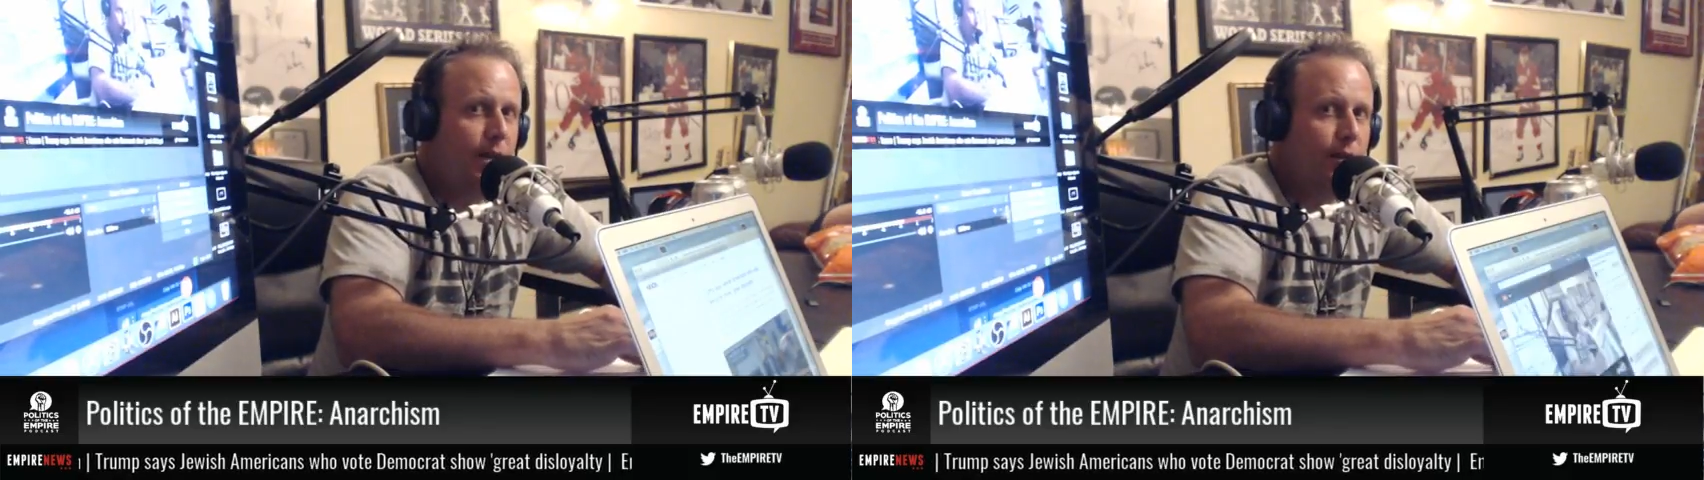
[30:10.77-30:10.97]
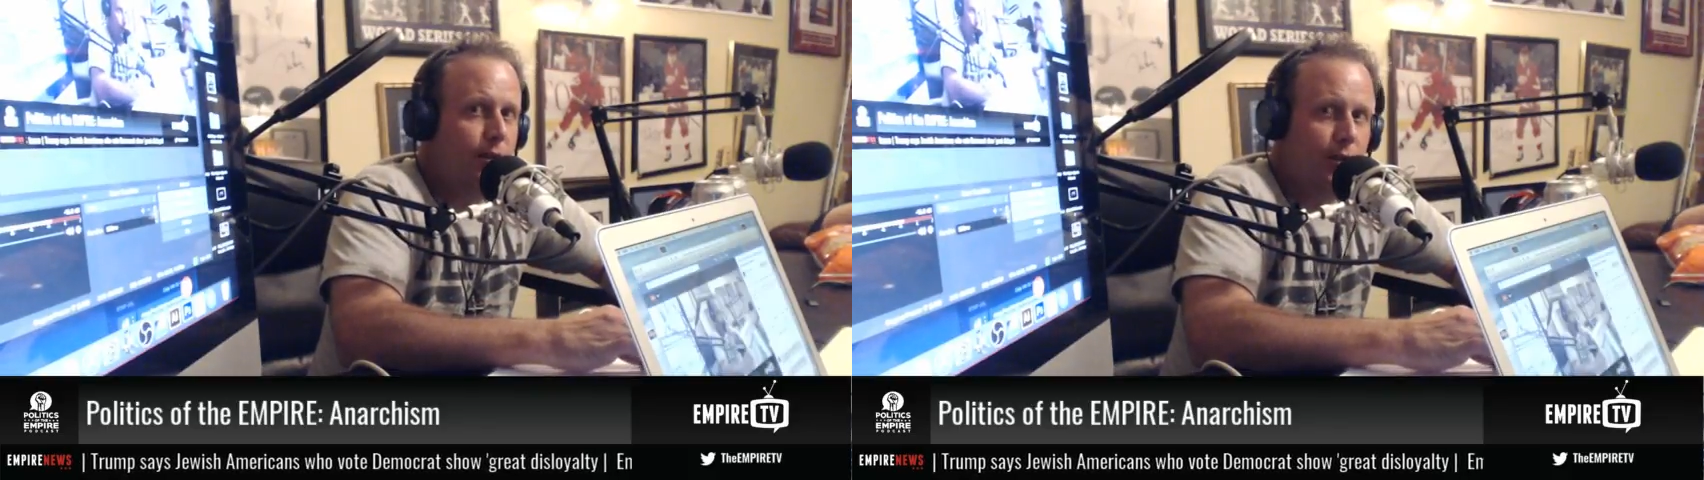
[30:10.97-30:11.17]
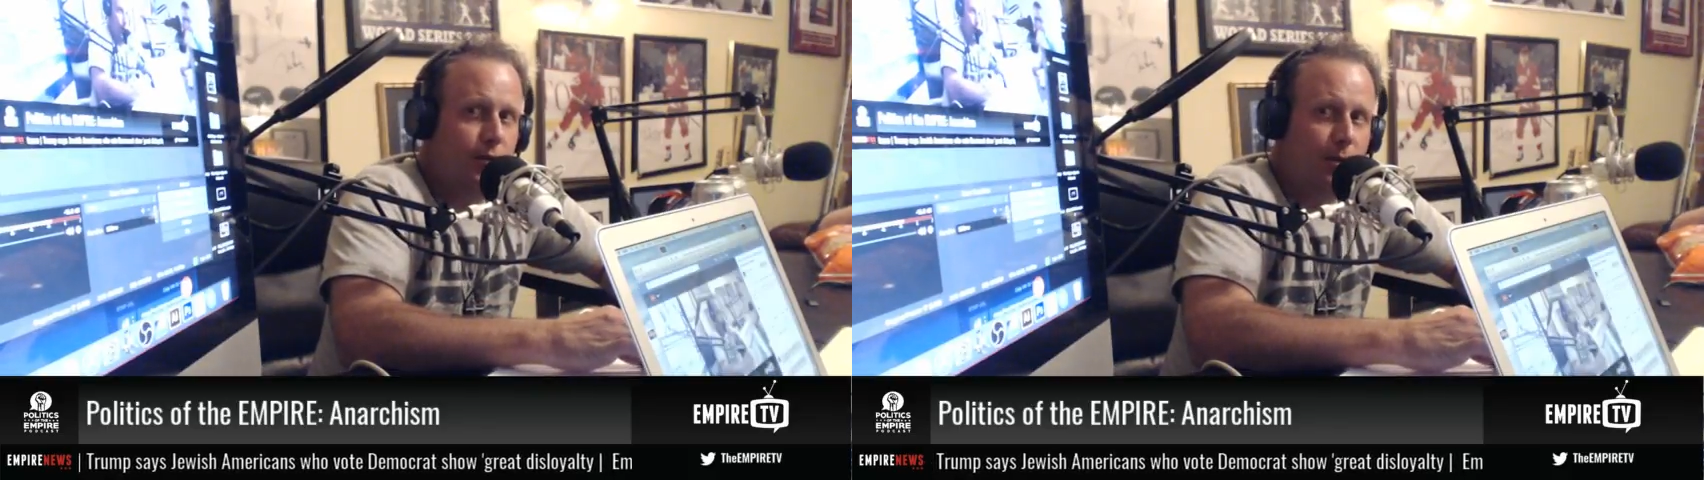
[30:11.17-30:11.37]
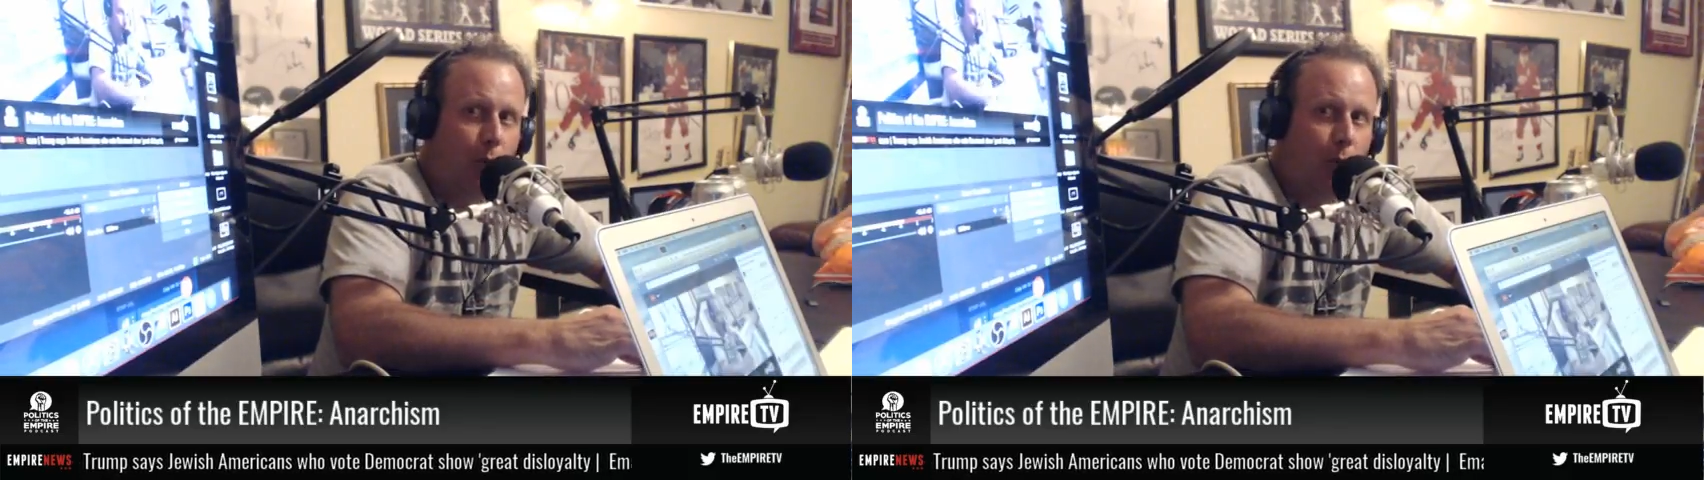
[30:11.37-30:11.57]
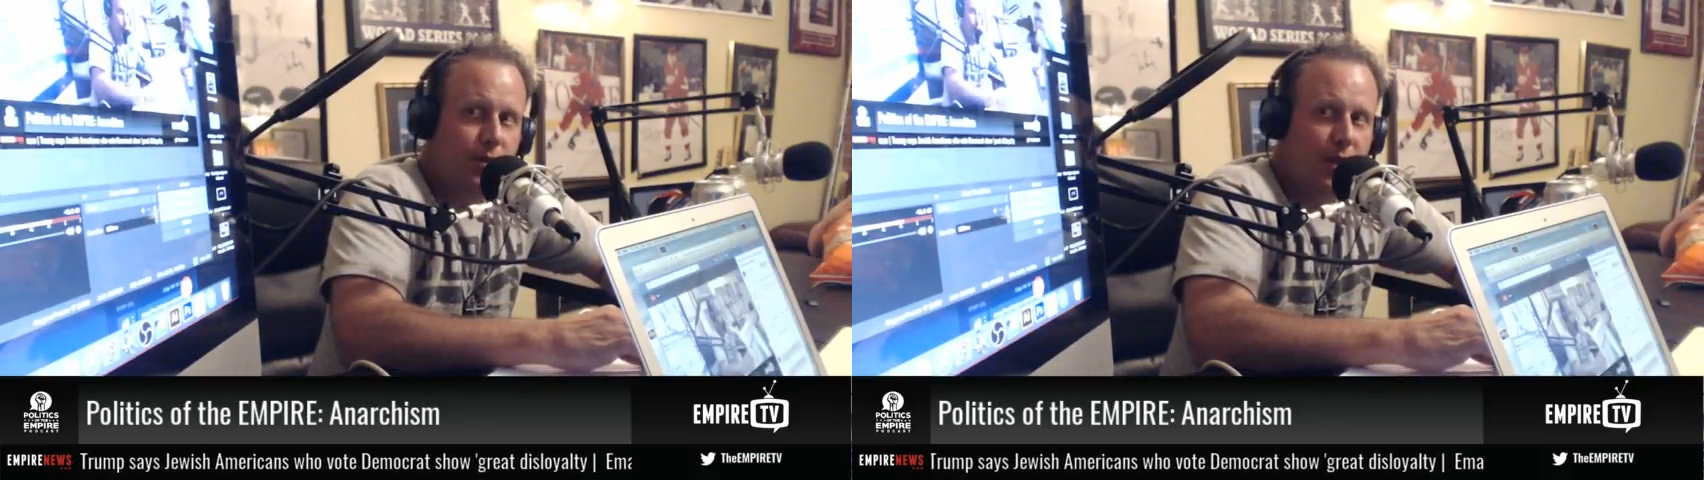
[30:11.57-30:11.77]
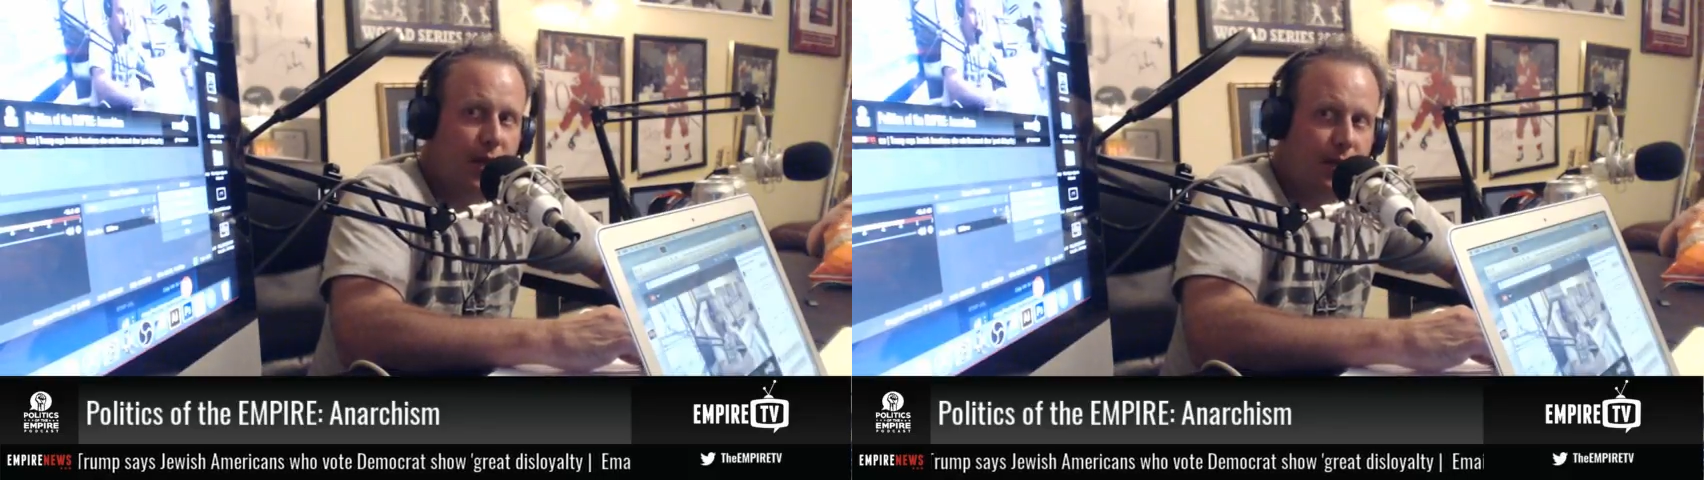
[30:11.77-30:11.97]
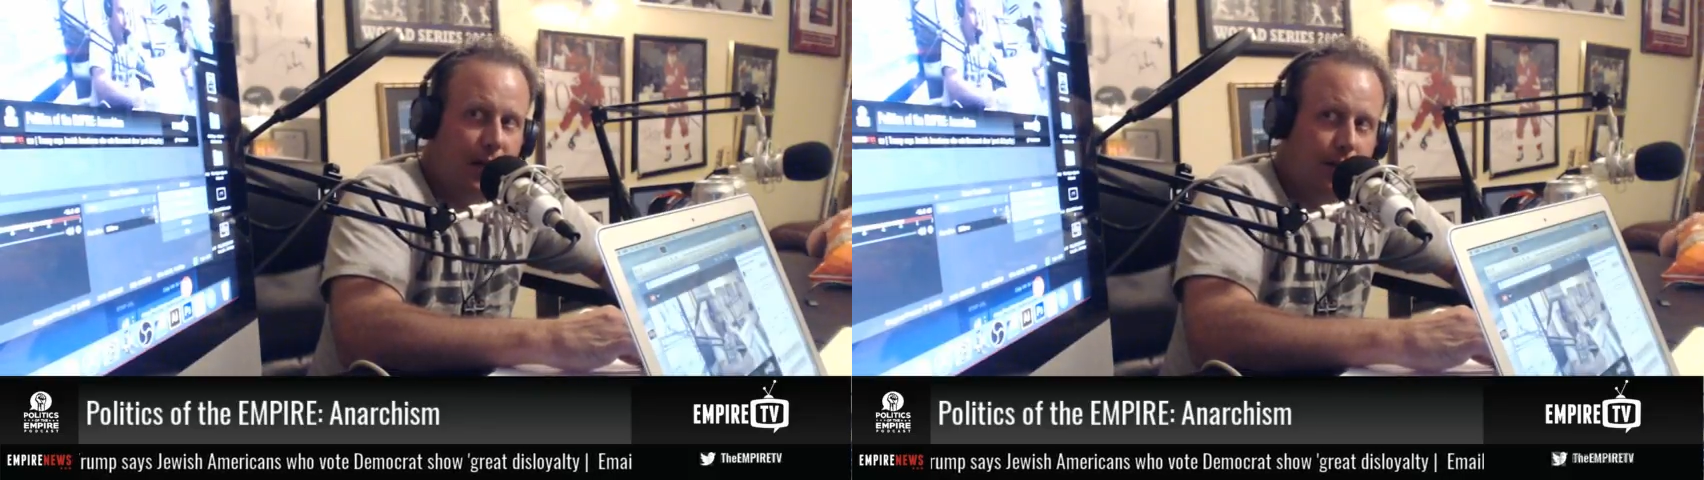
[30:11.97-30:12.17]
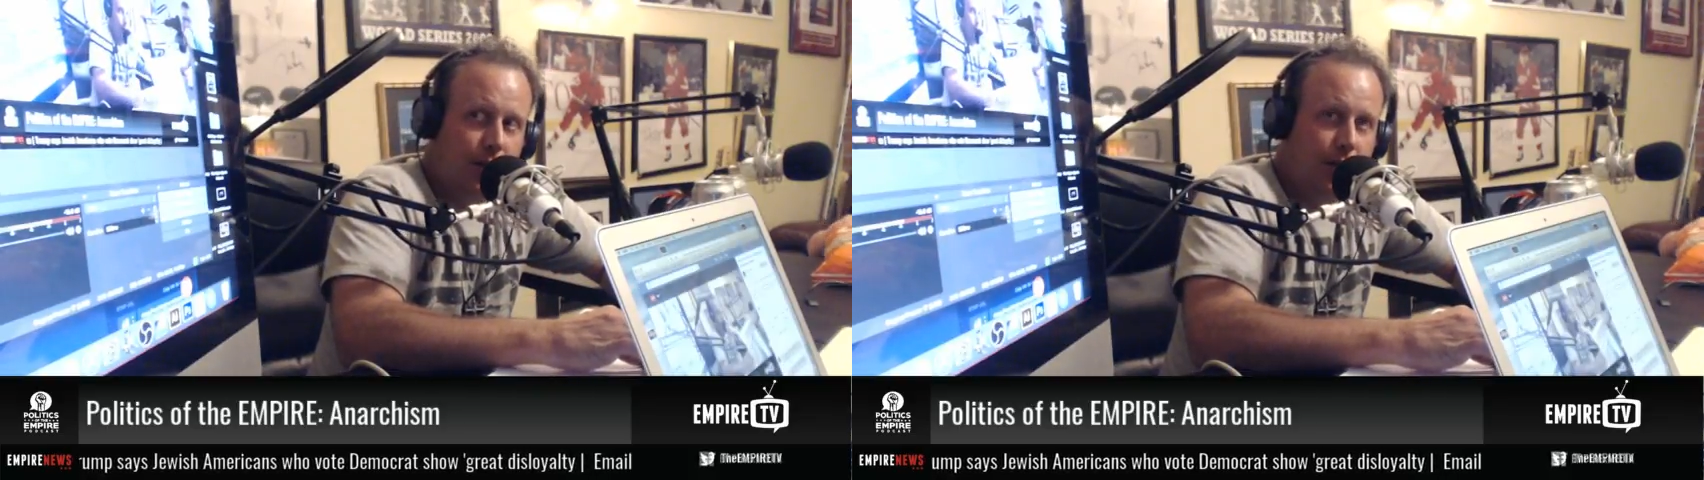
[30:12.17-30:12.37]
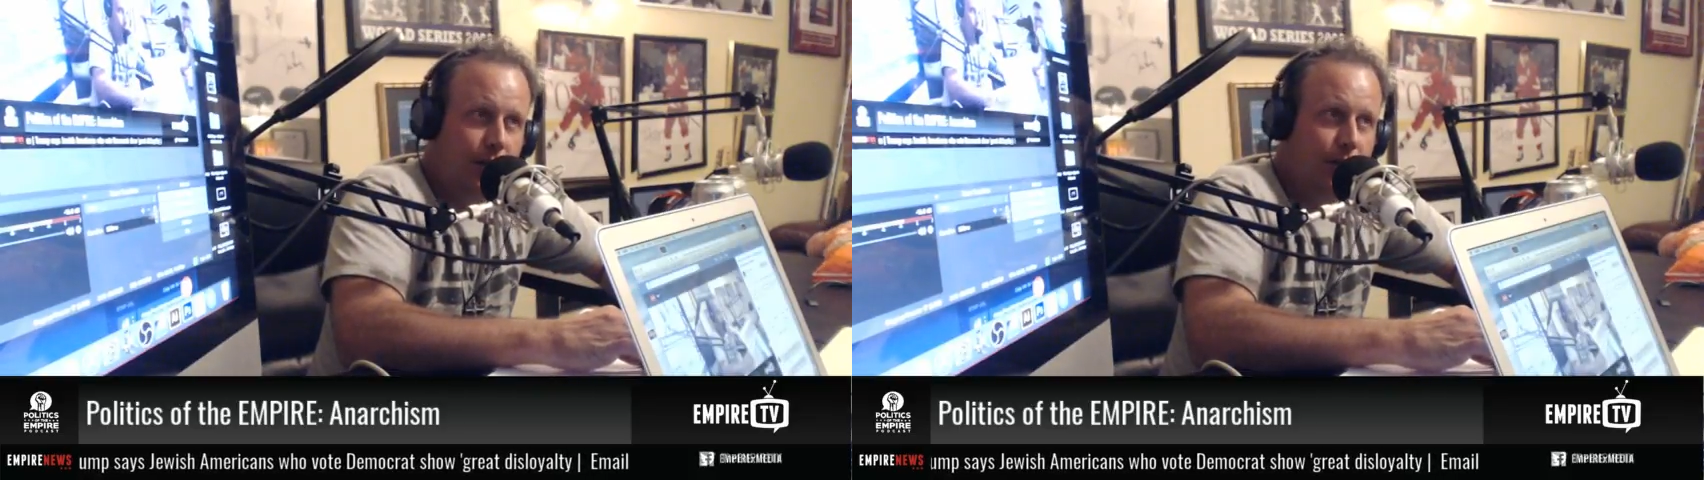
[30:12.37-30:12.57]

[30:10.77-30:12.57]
more intelligence,